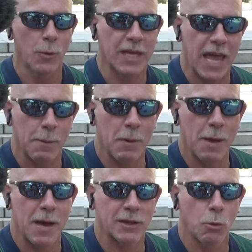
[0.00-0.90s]
We can't
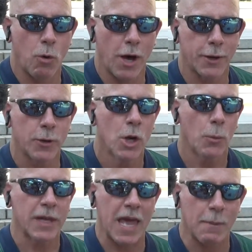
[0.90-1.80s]
buy back the water.
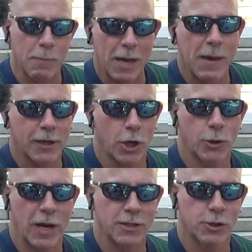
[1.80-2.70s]
We can't buy back our
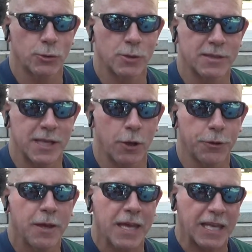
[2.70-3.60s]
grandchildren's
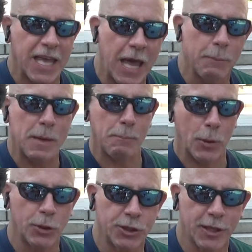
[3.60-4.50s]
health. It can't be
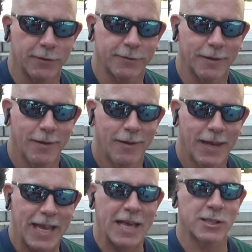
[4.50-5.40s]
purchased.
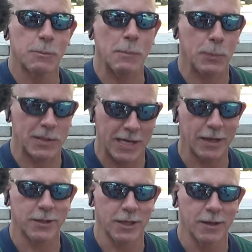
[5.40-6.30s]
It has to be
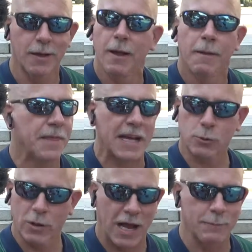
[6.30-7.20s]
protected.
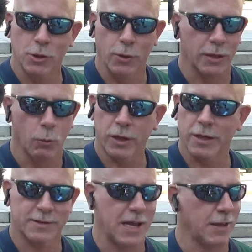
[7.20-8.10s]
That's what I'm doing. We're
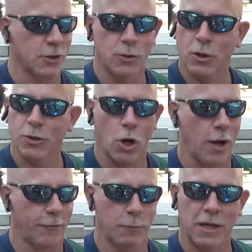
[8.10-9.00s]
going to stand. You couldn't
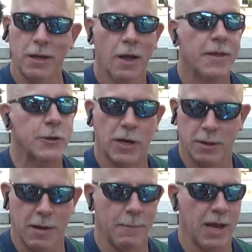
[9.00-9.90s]
offer me. They
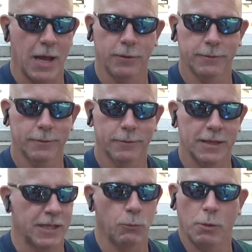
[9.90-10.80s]
tried to buy my house.
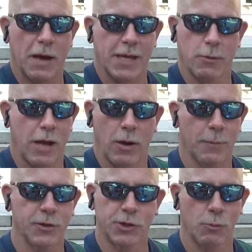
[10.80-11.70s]
They said, we'll buy you out.
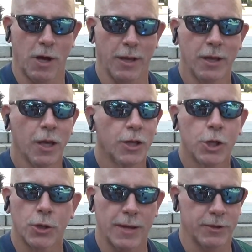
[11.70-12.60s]
How much do you want?
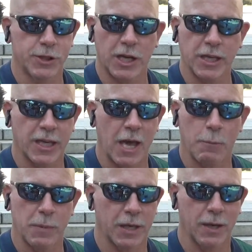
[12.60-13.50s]
You don't have a check
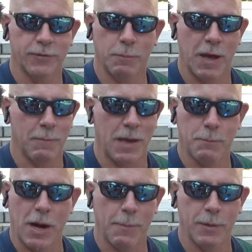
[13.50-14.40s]
account big enough to buy
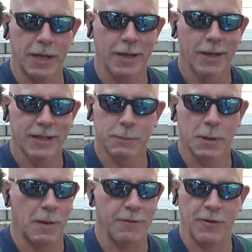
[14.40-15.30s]
my property. It's
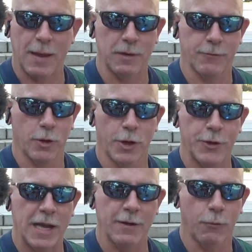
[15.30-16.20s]
been in my family for
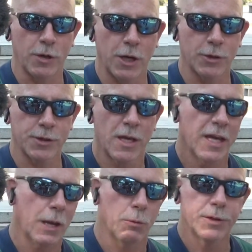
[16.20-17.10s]
184 years.
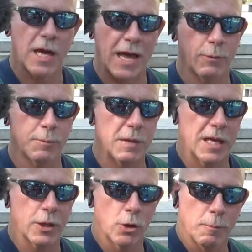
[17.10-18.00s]
It will die with
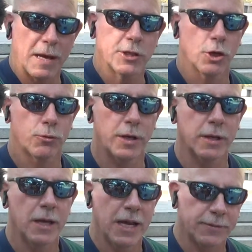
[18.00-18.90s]
me and go to my
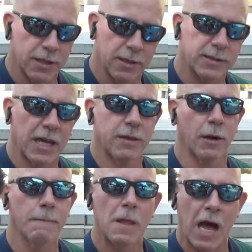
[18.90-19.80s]
children. It's going to stay
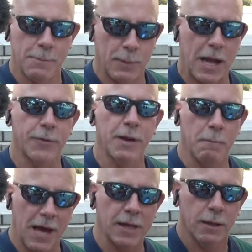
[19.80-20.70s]
there. I'm proud
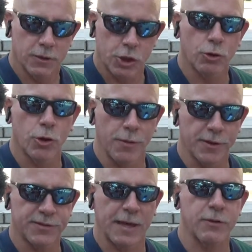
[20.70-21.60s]
that my children are
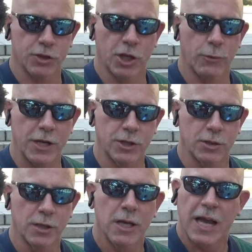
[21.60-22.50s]
the seventh
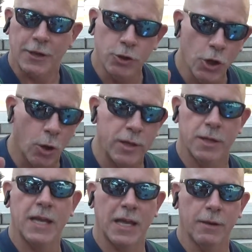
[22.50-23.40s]
generation. And you know, in
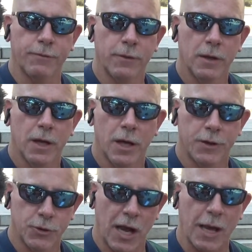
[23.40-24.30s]
the native
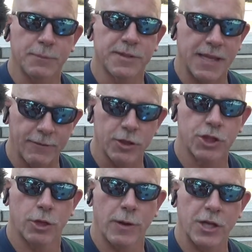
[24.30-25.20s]
tribe, seventh
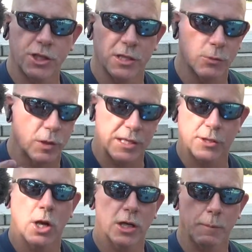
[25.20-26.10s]
generation is what
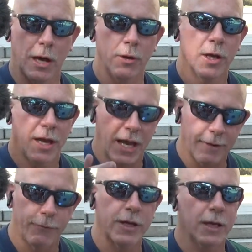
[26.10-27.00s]
they talk about.
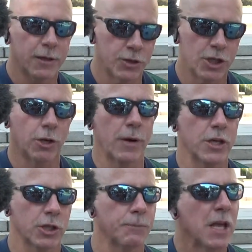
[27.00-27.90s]
Every
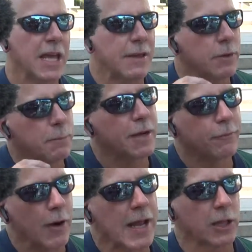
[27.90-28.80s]
generation. Even
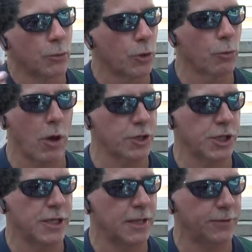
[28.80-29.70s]
Ben Franklin. We're in
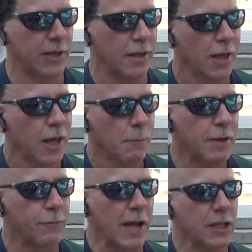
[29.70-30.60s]
Washington, D.C.
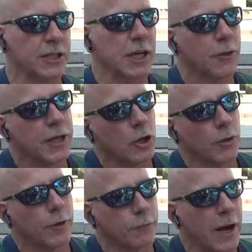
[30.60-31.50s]
Ben Franklin did a thing
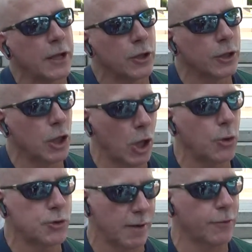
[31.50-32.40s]
called the Franklin
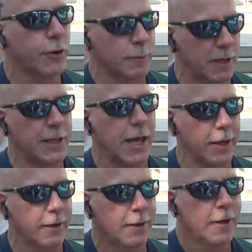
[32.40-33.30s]
Close. You ever heard about that?